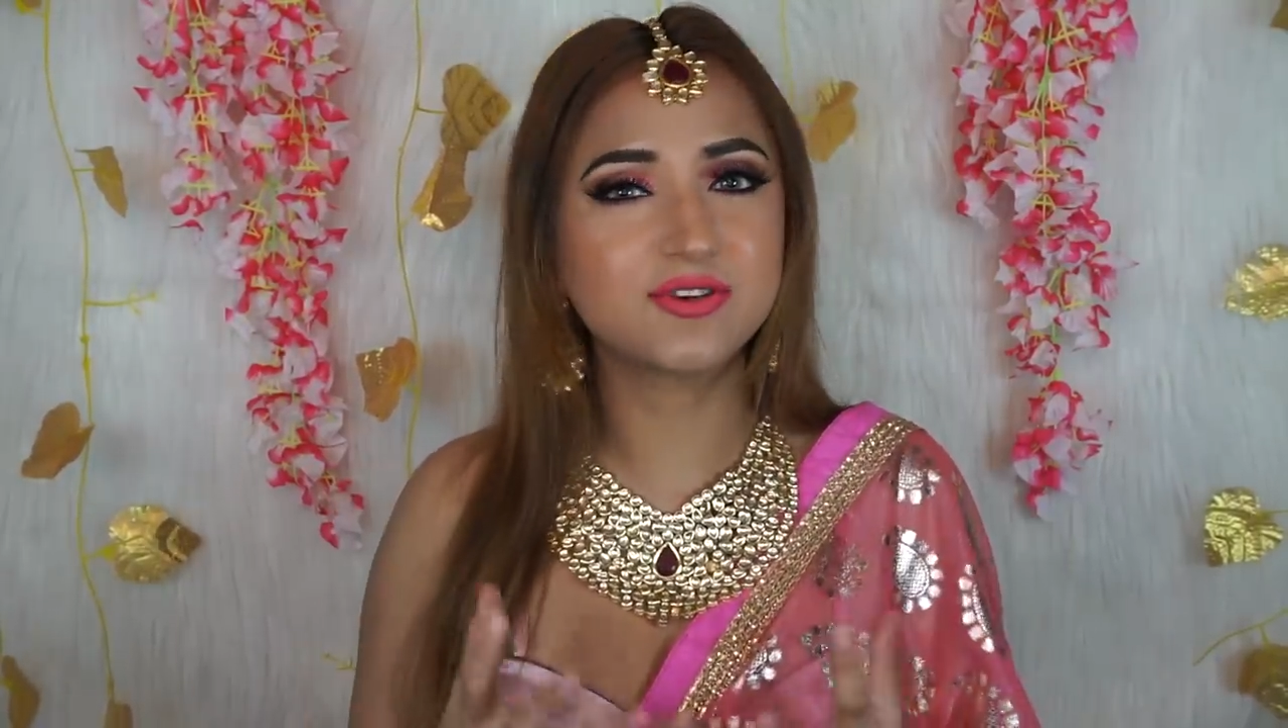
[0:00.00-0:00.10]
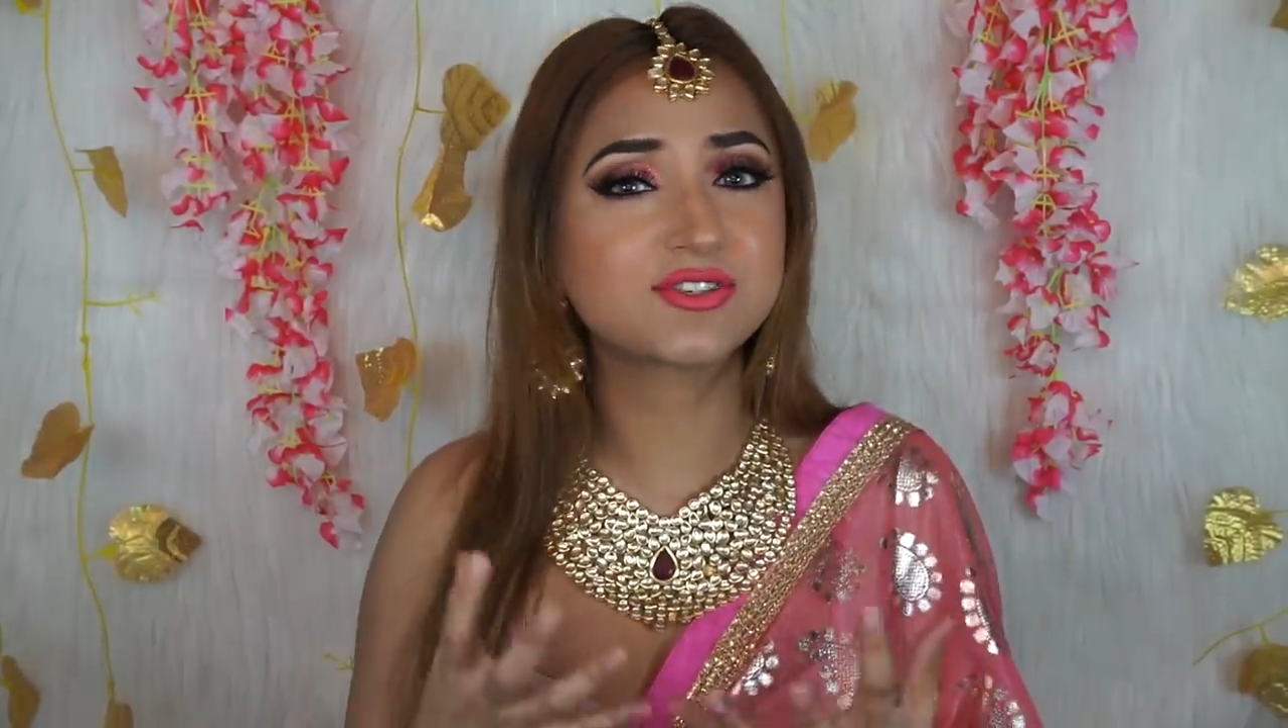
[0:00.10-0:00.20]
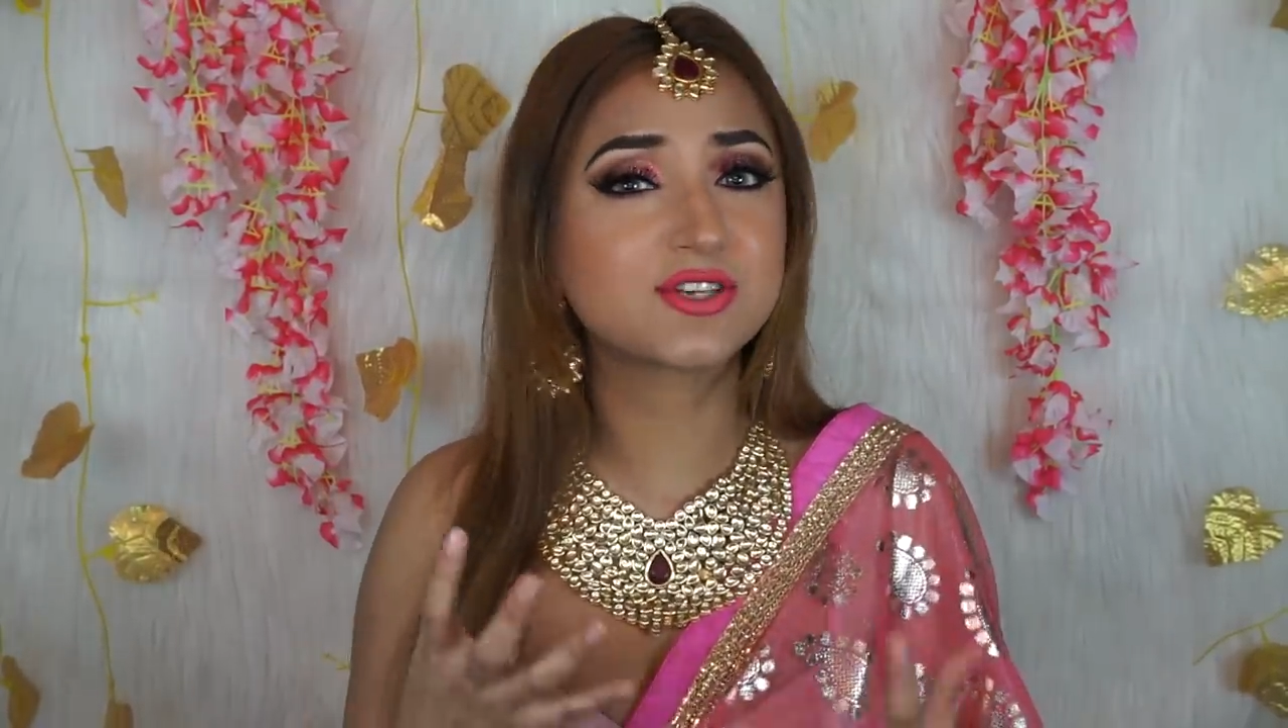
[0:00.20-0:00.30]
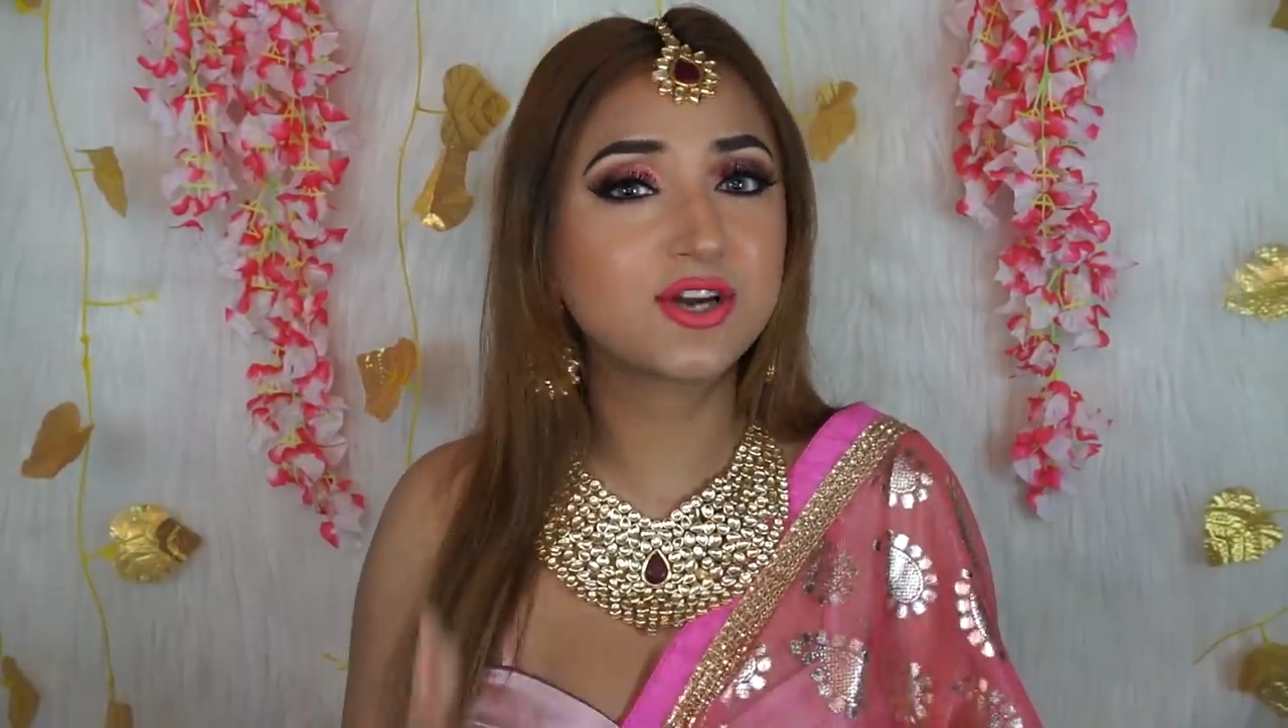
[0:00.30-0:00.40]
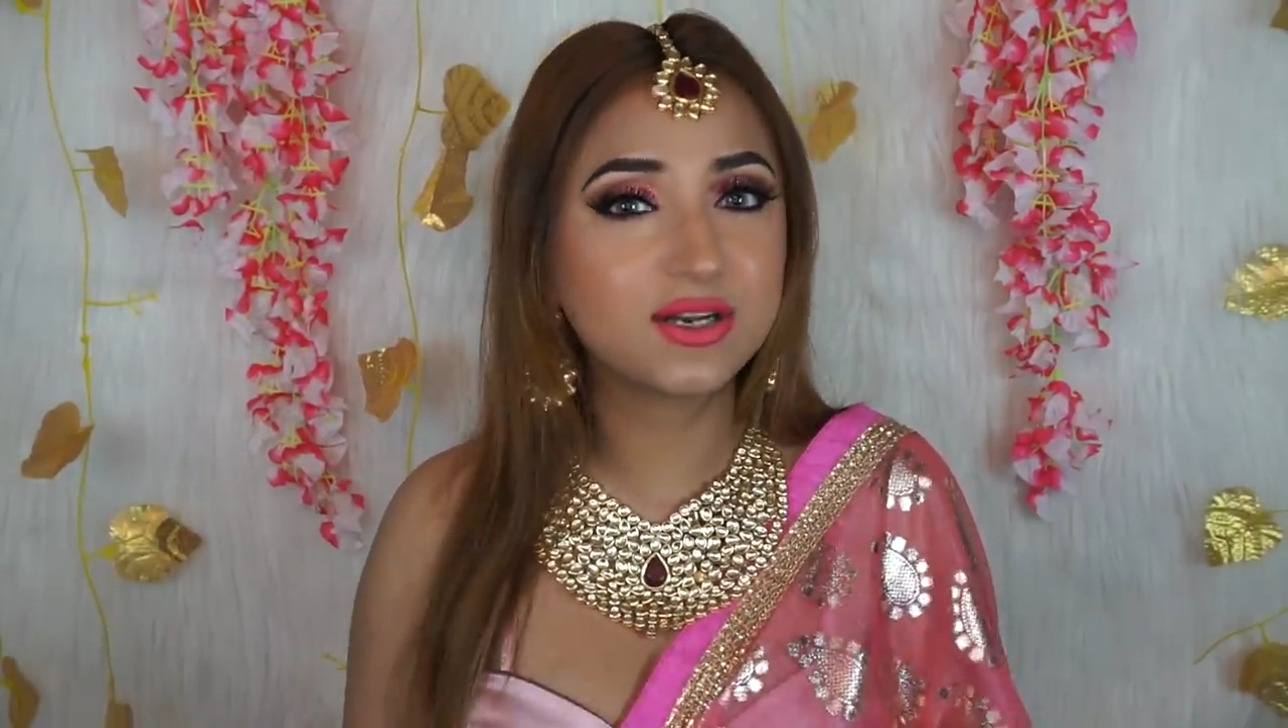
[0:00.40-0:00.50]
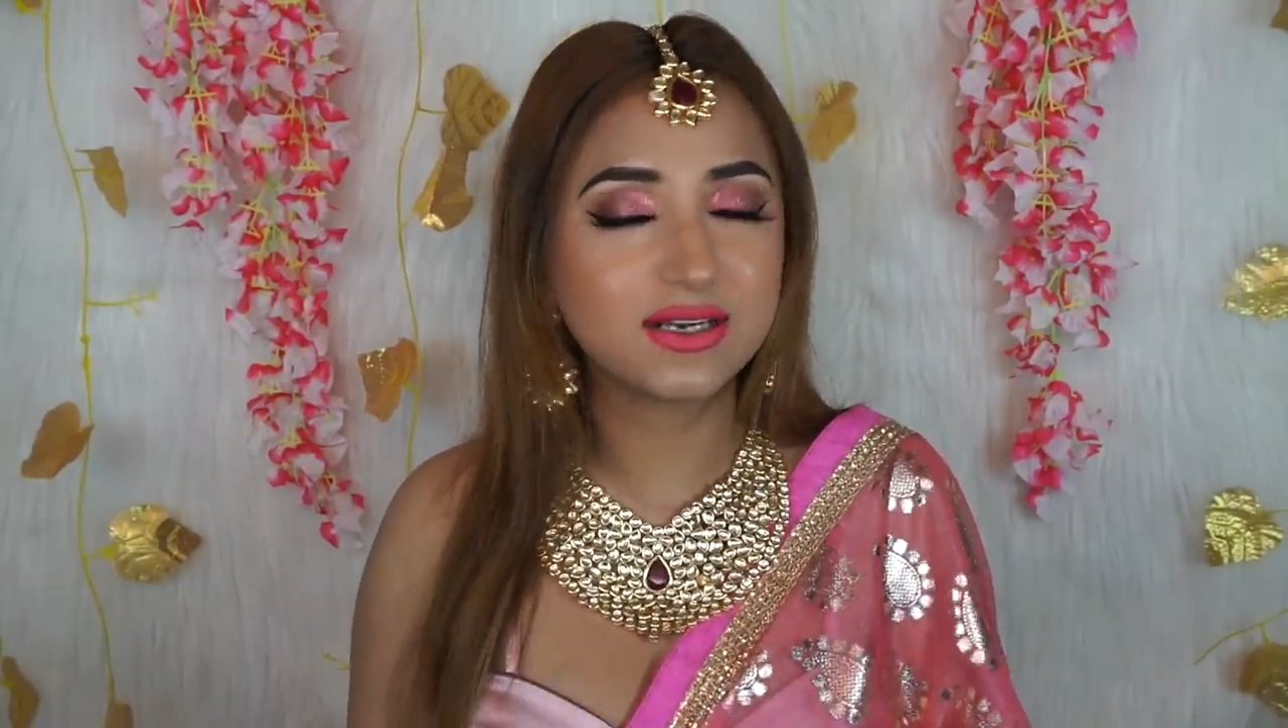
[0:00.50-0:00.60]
looks good,